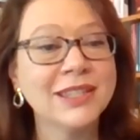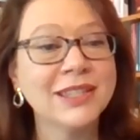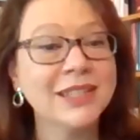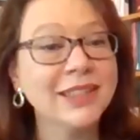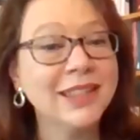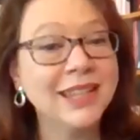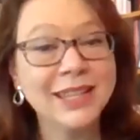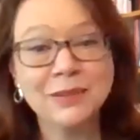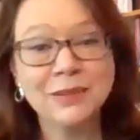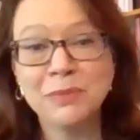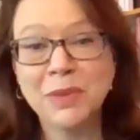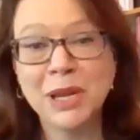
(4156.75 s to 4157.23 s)
and
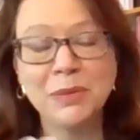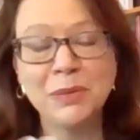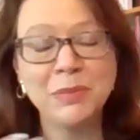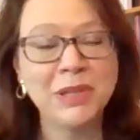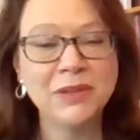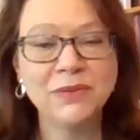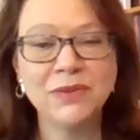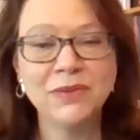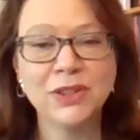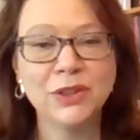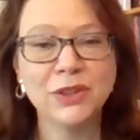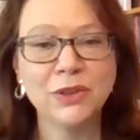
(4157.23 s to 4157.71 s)
then maybe
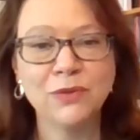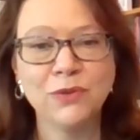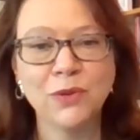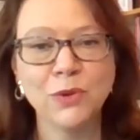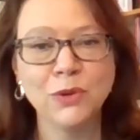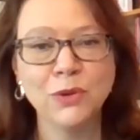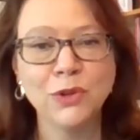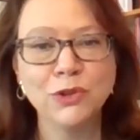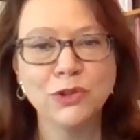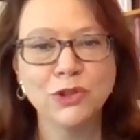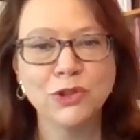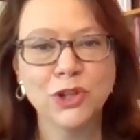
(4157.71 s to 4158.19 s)
even the
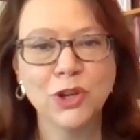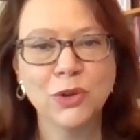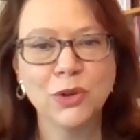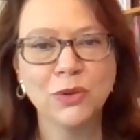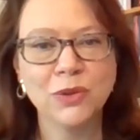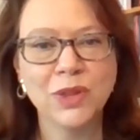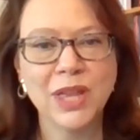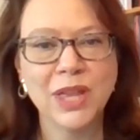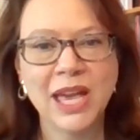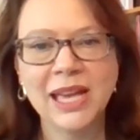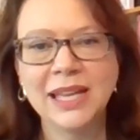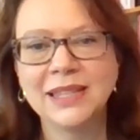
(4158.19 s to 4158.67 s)
photo show
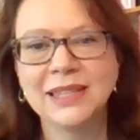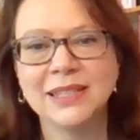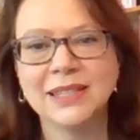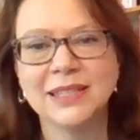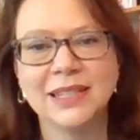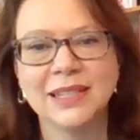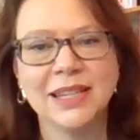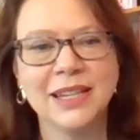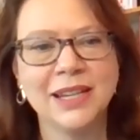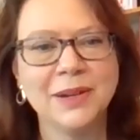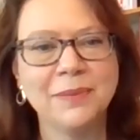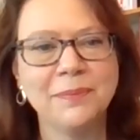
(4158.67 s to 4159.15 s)
that
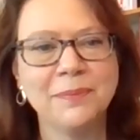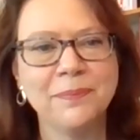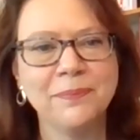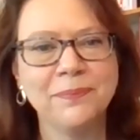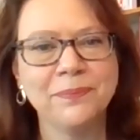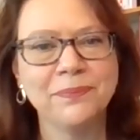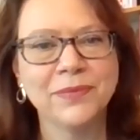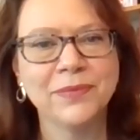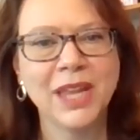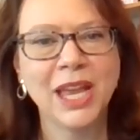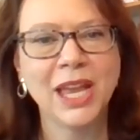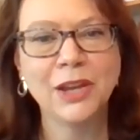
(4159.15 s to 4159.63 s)
um
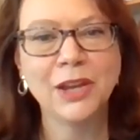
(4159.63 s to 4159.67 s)
oh